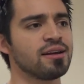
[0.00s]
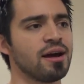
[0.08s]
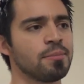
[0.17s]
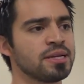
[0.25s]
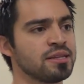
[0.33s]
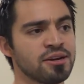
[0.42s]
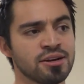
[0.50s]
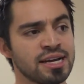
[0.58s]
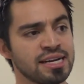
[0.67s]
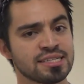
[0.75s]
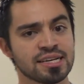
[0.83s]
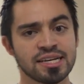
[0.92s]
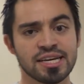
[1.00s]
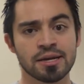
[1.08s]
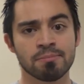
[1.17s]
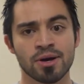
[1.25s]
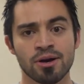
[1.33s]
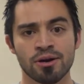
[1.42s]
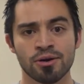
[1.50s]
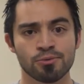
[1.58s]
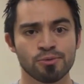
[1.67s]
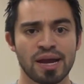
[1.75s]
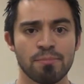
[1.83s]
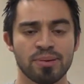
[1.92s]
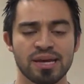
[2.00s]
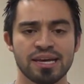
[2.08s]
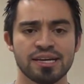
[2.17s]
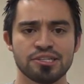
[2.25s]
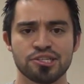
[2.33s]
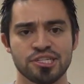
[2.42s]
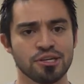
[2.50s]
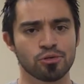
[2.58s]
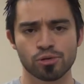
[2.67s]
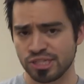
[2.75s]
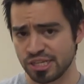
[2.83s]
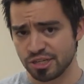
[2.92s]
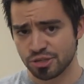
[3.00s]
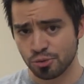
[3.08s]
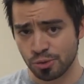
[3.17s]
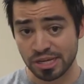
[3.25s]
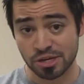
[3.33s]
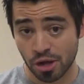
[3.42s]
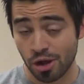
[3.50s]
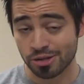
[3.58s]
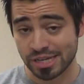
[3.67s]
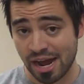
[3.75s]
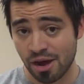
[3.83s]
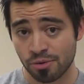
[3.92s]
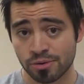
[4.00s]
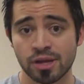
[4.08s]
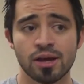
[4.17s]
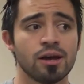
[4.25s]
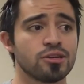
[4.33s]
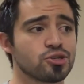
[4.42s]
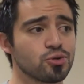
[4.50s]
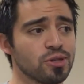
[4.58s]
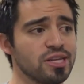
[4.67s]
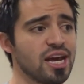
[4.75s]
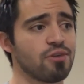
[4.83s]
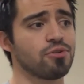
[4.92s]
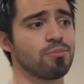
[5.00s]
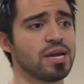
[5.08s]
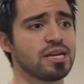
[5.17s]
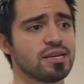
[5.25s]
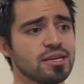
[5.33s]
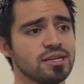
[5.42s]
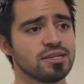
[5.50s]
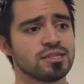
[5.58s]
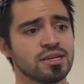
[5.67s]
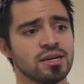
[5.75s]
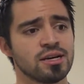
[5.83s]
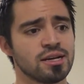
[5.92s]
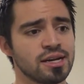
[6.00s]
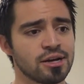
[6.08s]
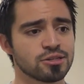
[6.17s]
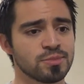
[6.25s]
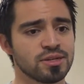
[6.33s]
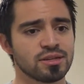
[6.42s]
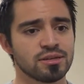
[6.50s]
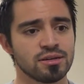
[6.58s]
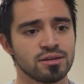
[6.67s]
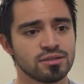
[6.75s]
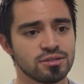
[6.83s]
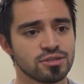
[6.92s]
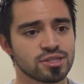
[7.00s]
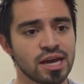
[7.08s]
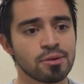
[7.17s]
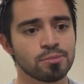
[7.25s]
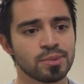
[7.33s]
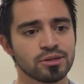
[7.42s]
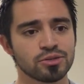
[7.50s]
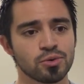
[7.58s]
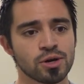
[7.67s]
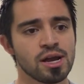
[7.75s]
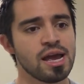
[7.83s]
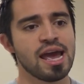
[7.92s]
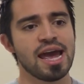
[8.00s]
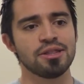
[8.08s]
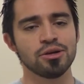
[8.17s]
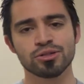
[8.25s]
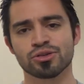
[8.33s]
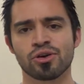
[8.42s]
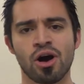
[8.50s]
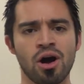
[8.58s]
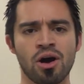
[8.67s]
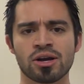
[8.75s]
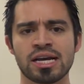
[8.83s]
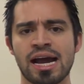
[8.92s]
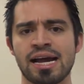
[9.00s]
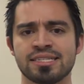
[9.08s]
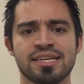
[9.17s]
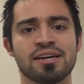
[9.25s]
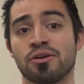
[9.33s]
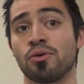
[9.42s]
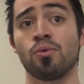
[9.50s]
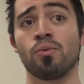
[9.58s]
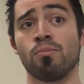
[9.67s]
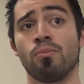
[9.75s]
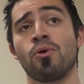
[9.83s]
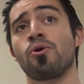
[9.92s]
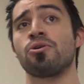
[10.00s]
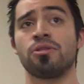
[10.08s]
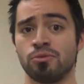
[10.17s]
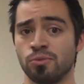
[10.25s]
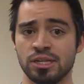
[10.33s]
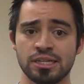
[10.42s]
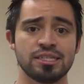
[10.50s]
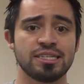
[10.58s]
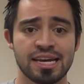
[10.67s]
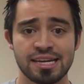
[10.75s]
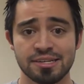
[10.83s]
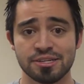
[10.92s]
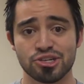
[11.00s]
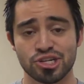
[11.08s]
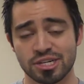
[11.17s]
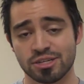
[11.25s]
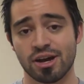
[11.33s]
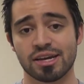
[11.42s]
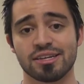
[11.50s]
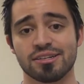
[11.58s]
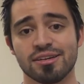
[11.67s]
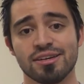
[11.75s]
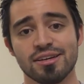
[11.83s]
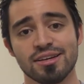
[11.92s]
I mean, there are guys like King Mo, Rampage, Tito Ortiz, who he called out shortly after making his announcement to sign with Bellator. And those are all guys that are more than willing to get into the shit-talking